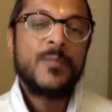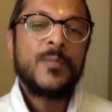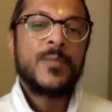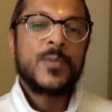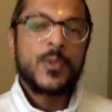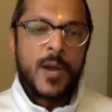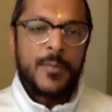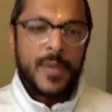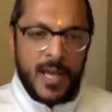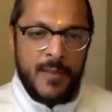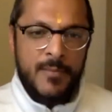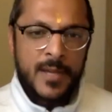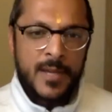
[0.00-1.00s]
So I
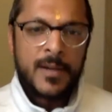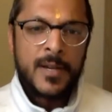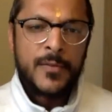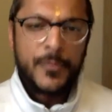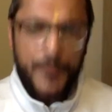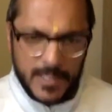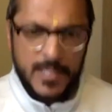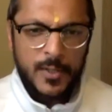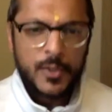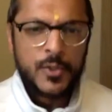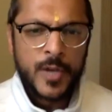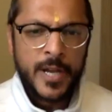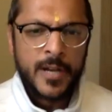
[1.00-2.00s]
become their physical
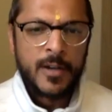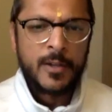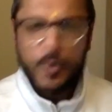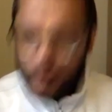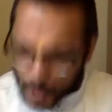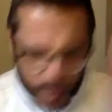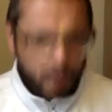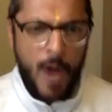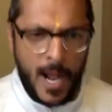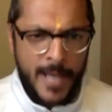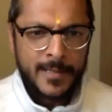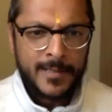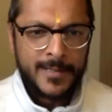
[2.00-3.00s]
trainer. You just run.